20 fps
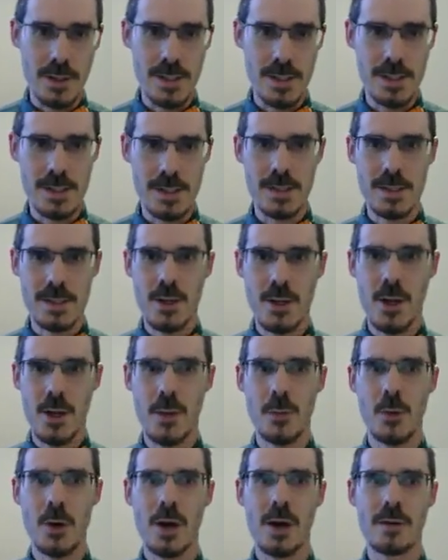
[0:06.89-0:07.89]
distance
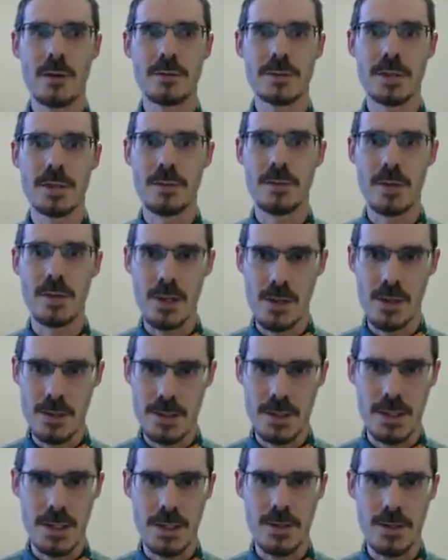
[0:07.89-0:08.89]
time graphs,
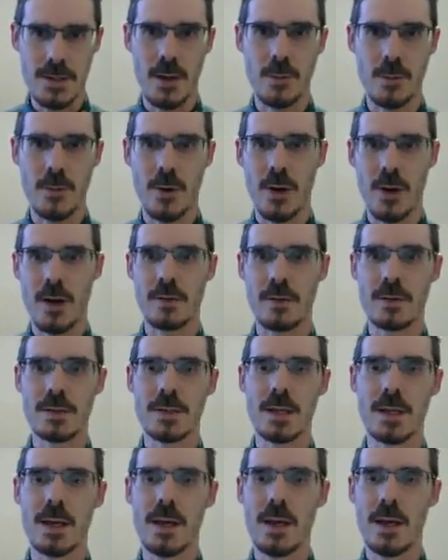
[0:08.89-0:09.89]
velocity time
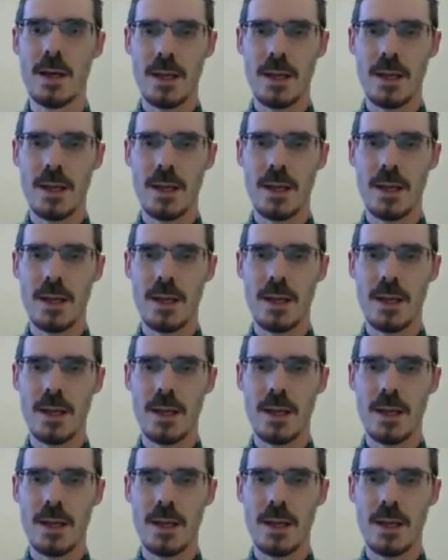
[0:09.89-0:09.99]
graphs,